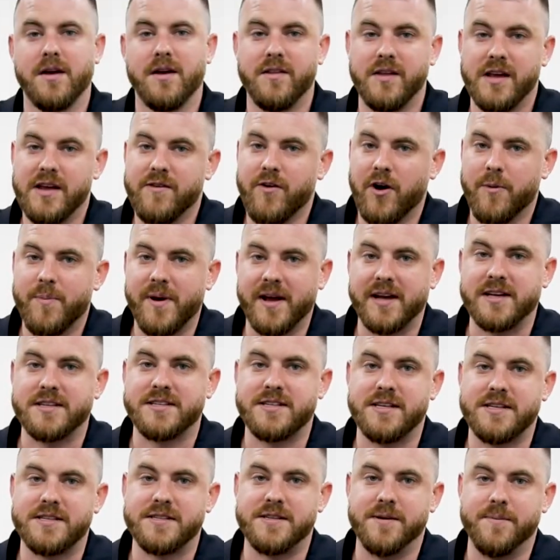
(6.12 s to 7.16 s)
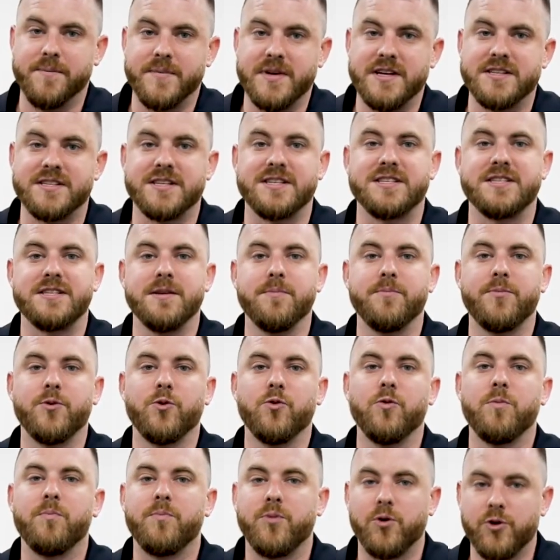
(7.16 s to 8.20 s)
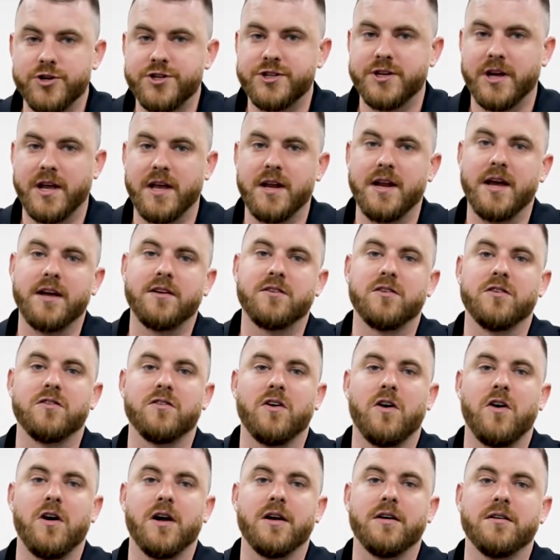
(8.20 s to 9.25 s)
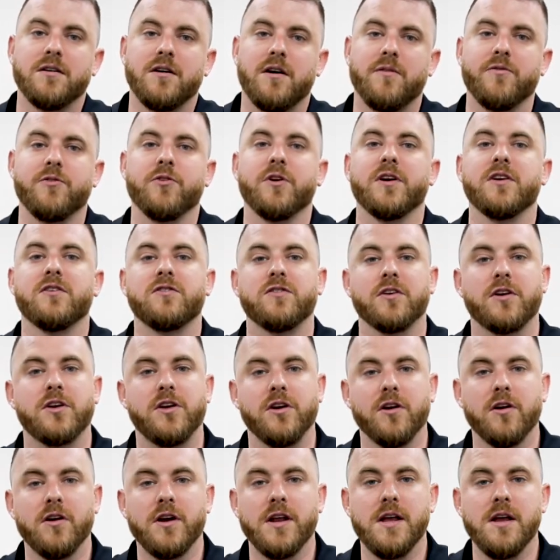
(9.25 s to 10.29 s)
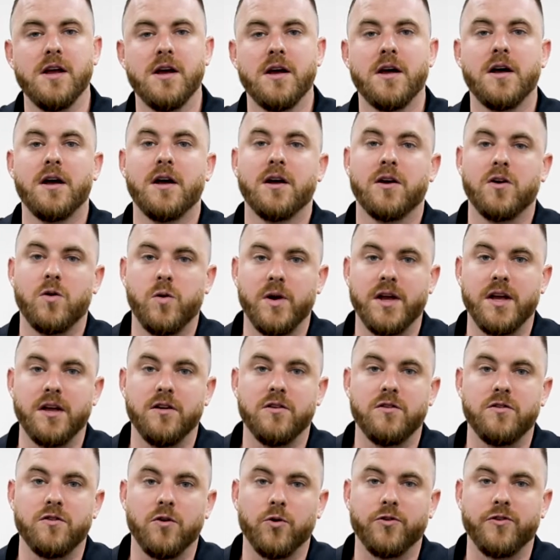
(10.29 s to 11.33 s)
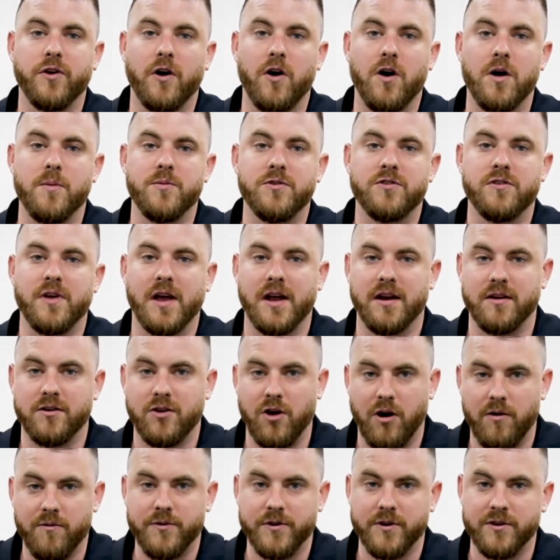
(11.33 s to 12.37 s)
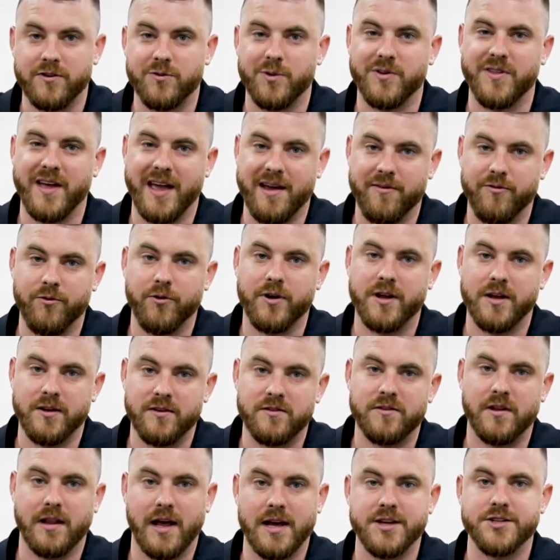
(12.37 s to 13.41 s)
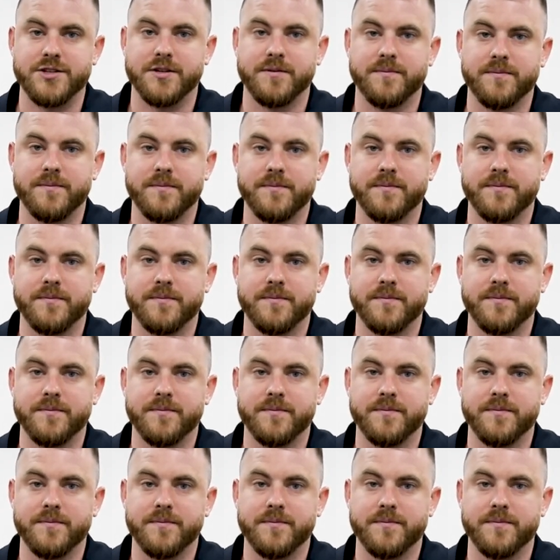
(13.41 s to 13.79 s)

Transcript: The Evopex system is a simple push-to-connect design offering security, quick install times and confidence with every installation.